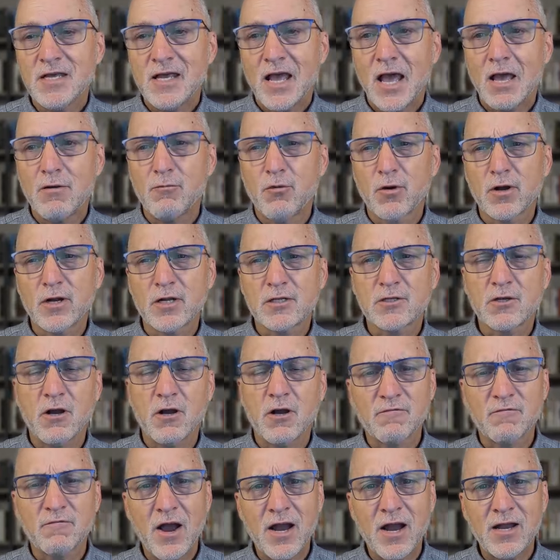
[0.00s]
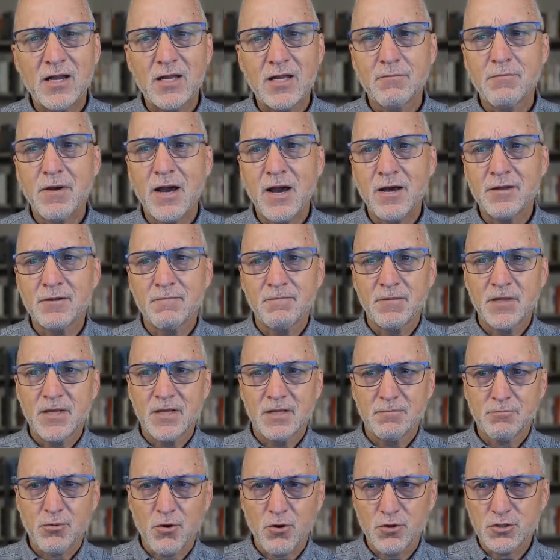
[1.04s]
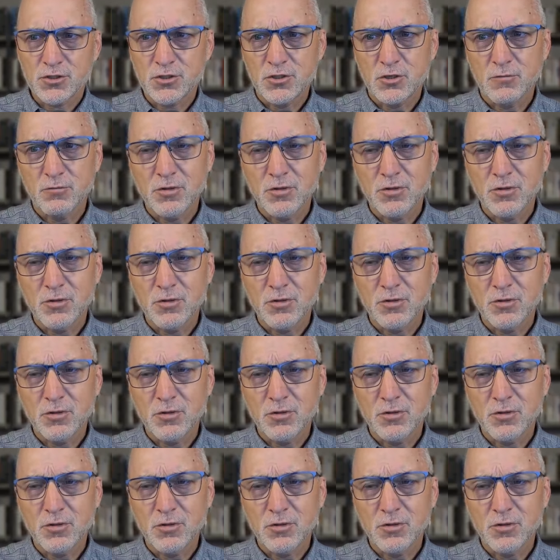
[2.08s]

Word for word: And we're going to talk Friday about personal